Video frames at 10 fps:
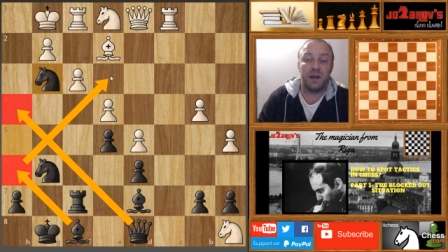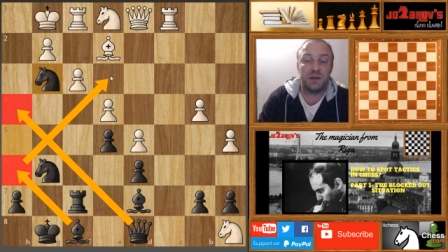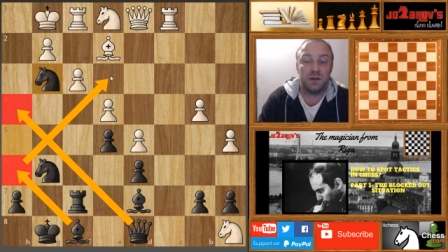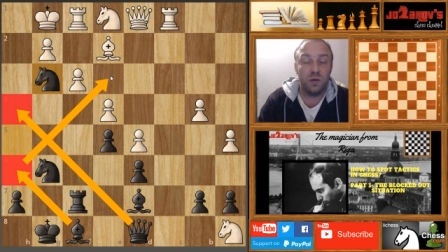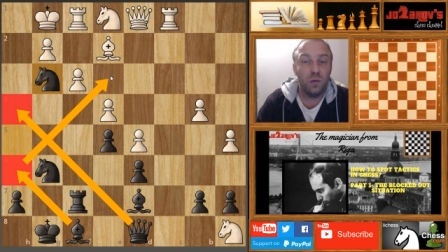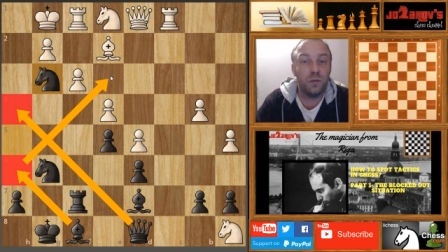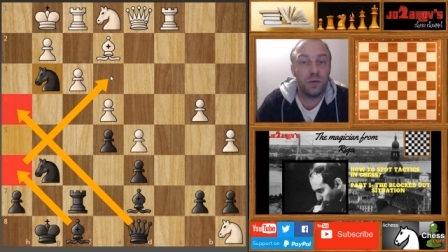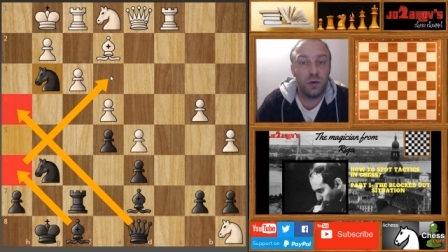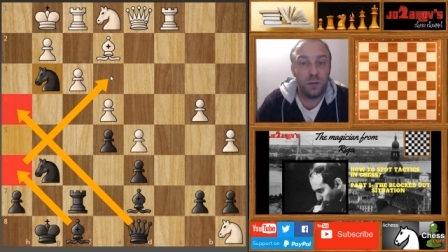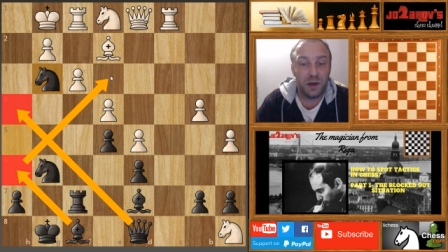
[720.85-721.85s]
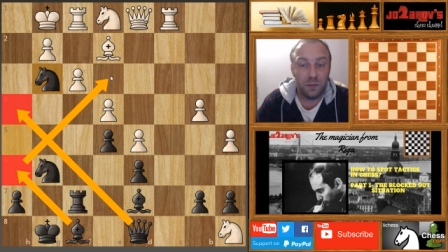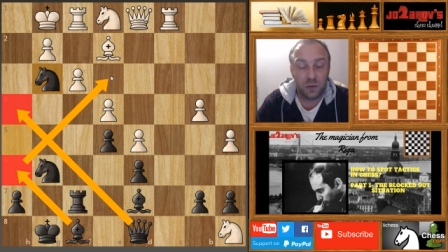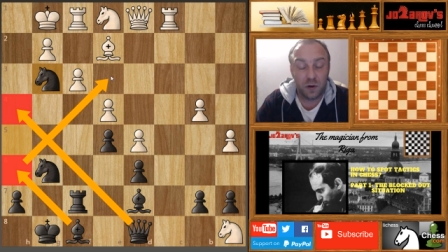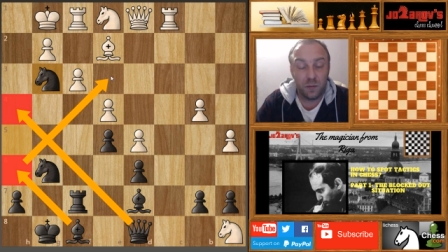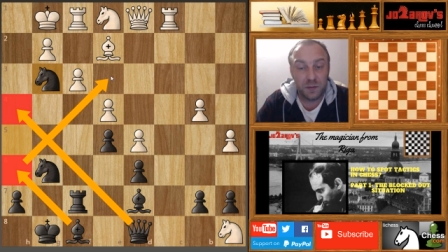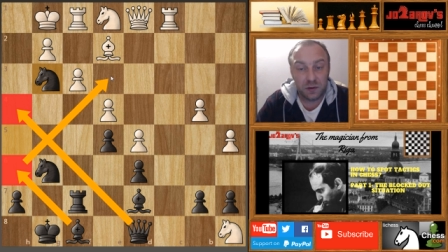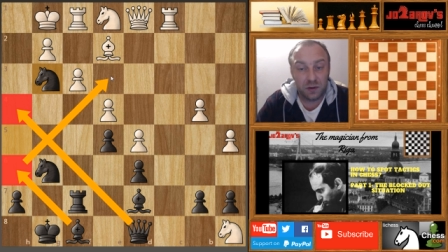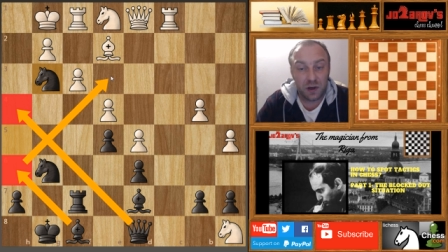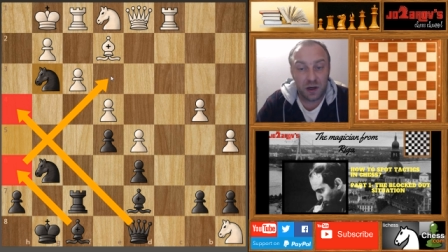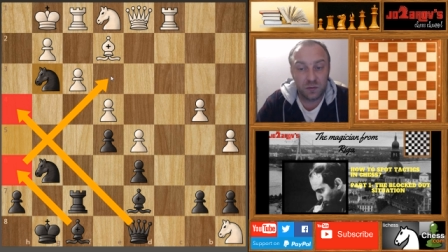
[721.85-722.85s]
has too too many problems on
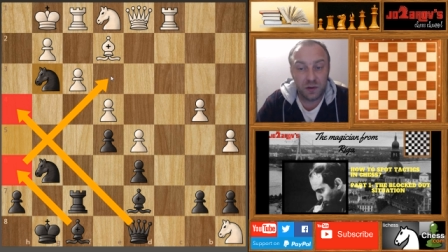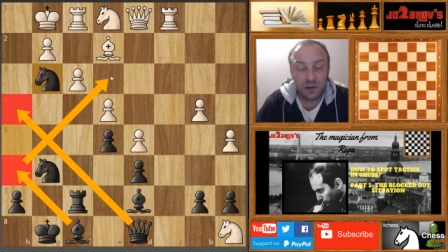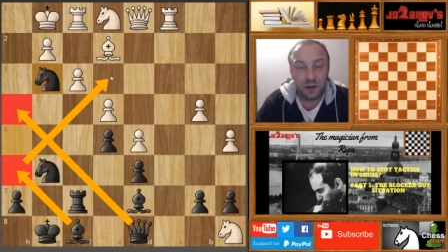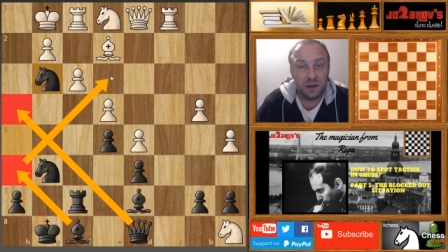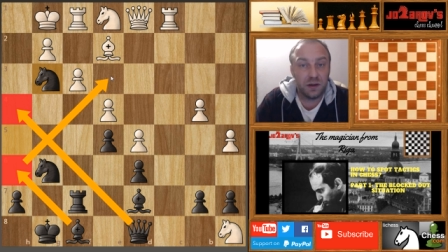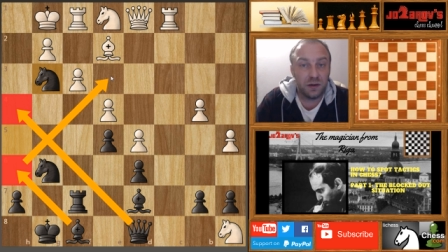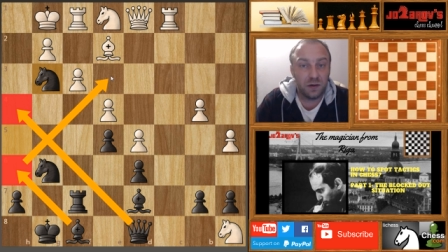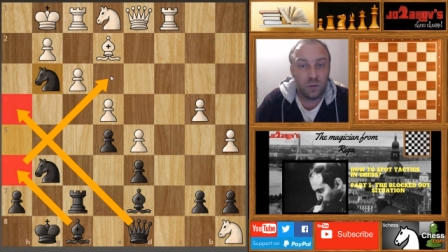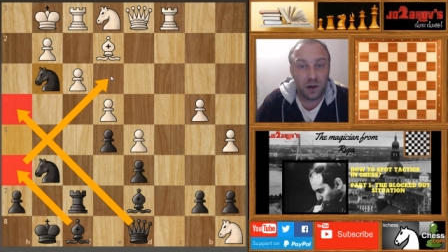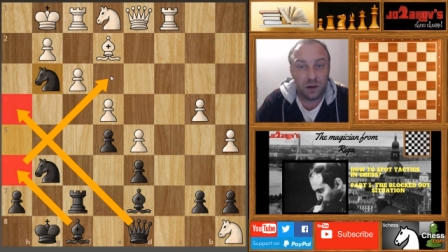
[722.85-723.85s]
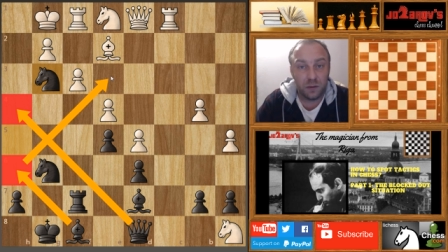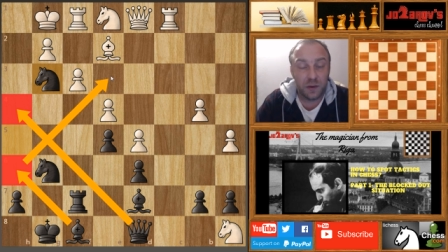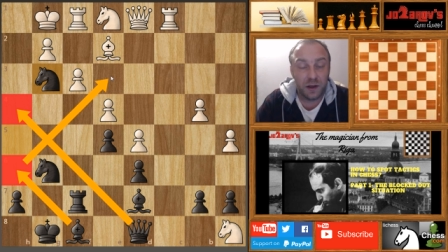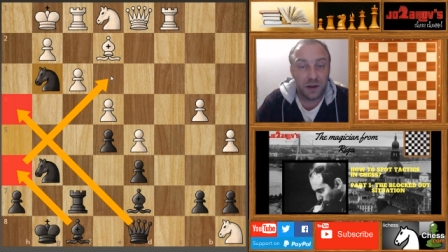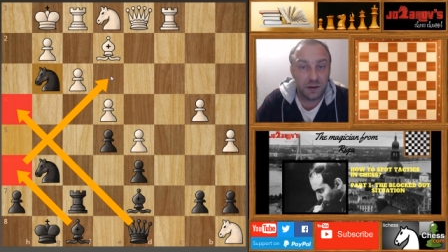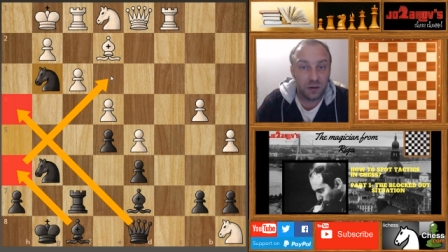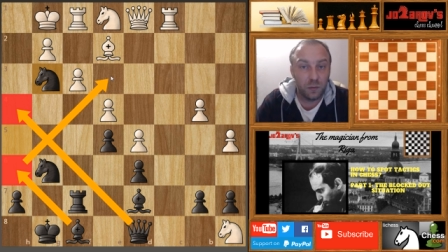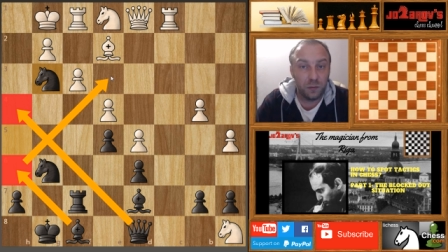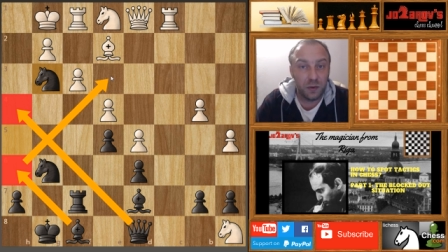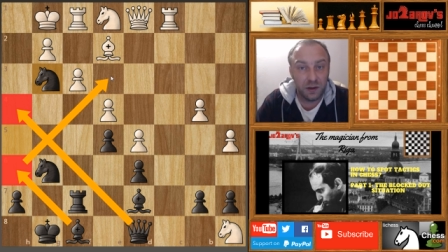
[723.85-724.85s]
dark squares and uh, white, uh, black has a
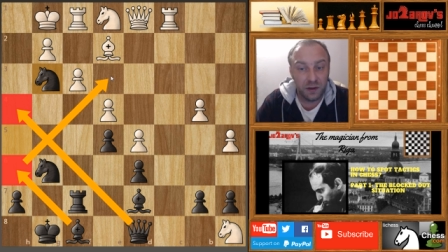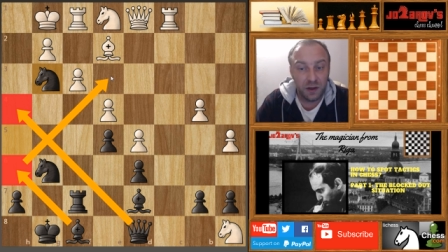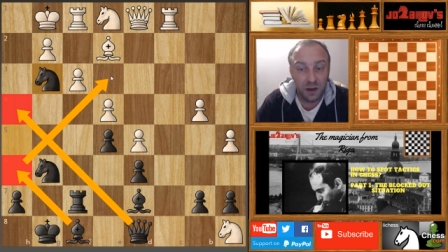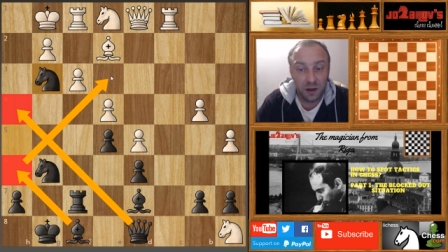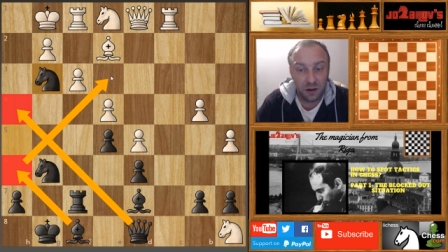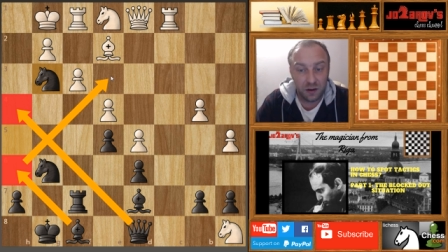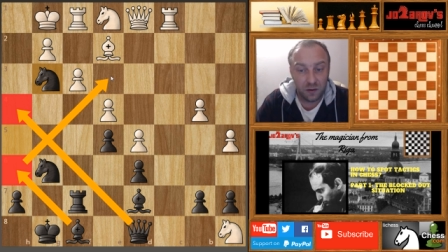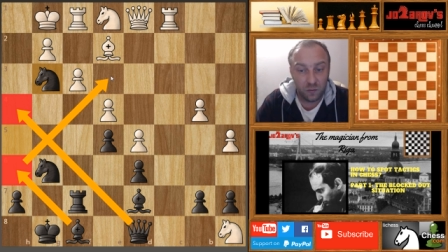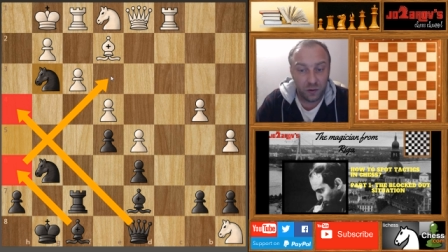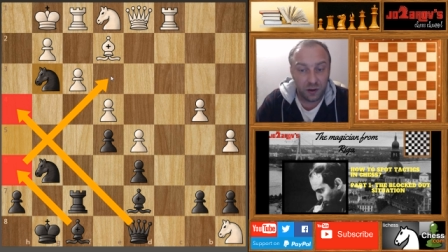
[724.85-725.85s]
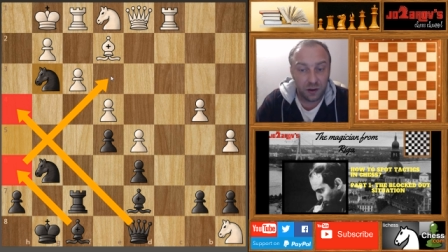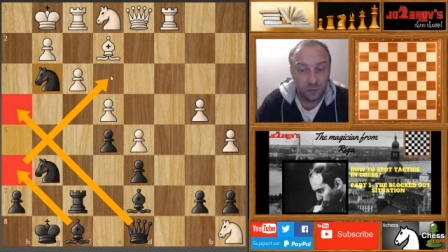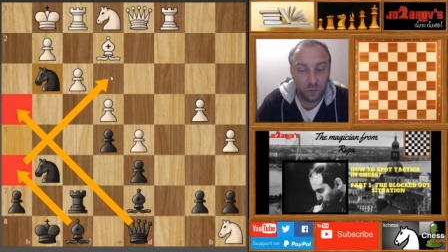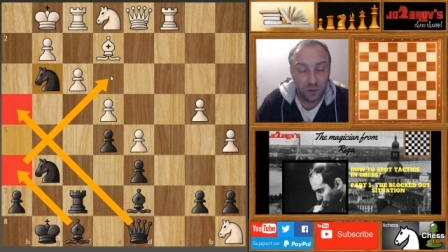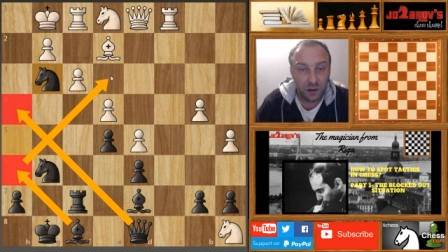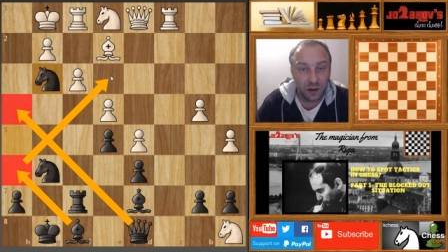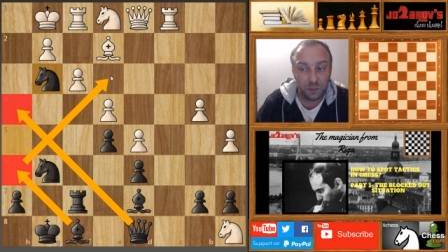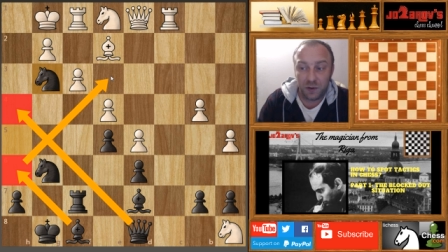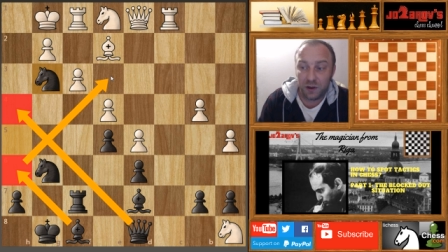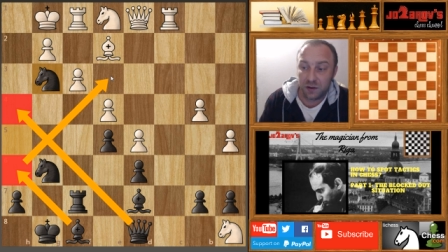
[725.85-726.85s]
completely winning winning game
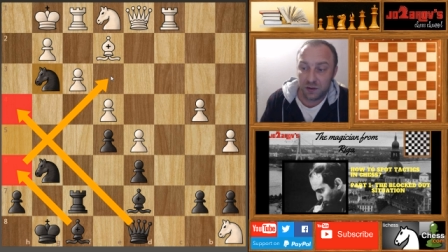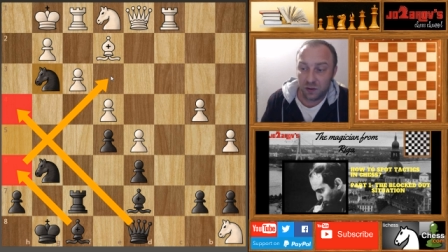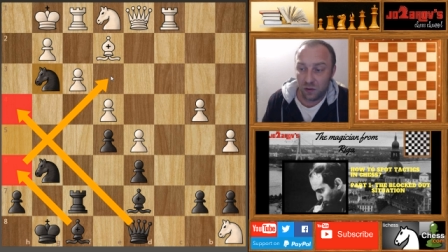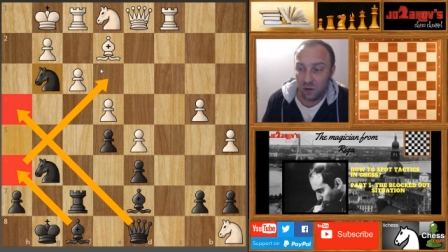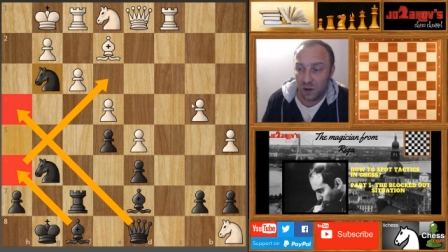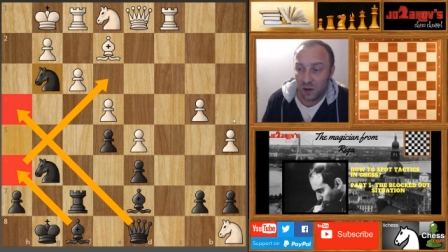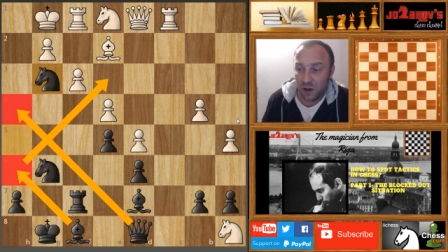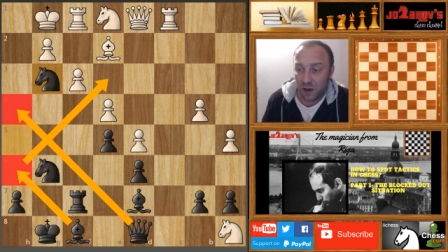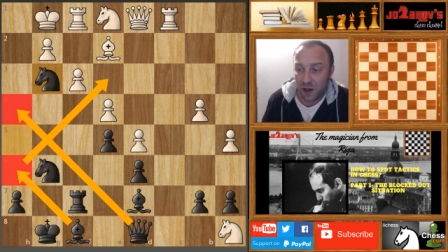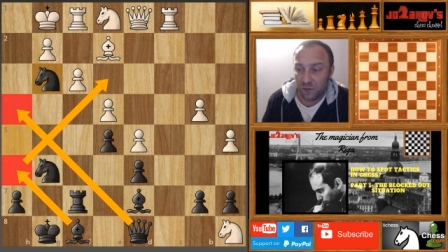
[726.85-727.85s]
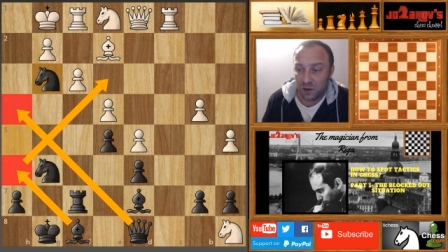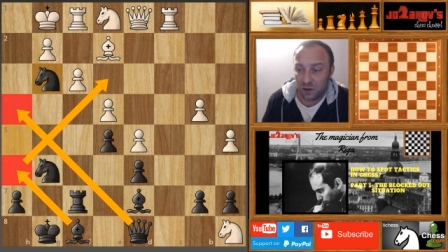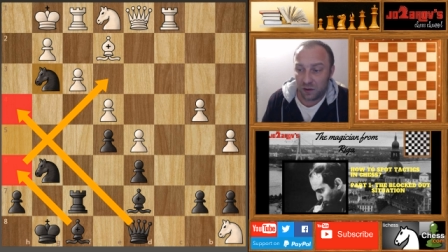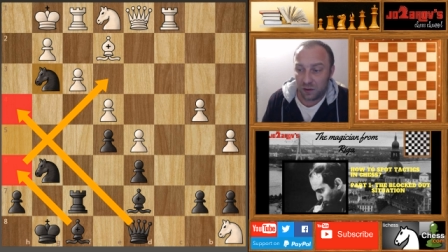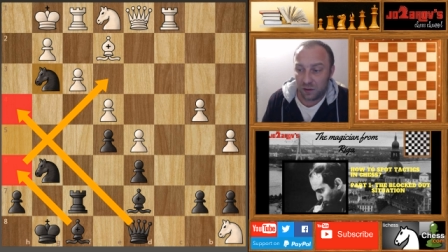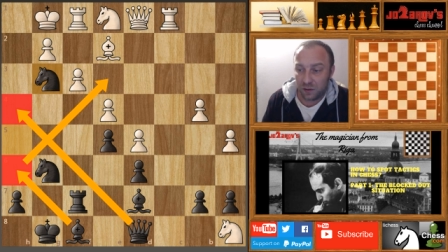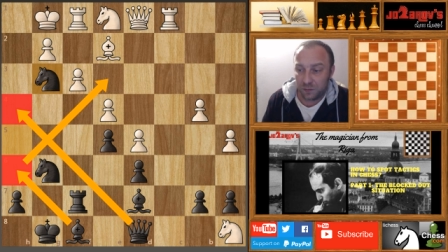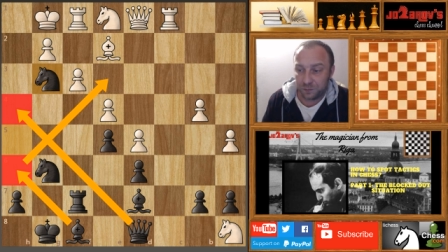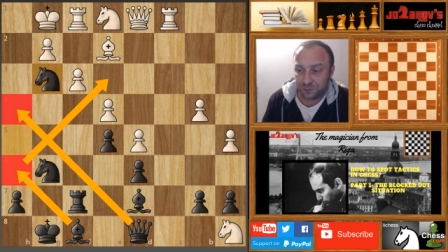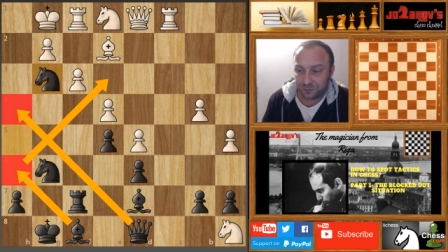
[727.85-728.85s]
here so after
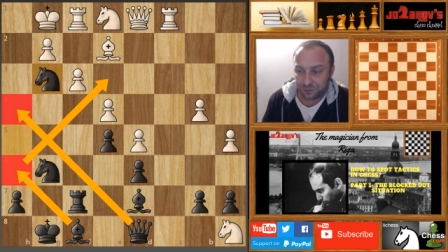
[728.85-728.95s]
um,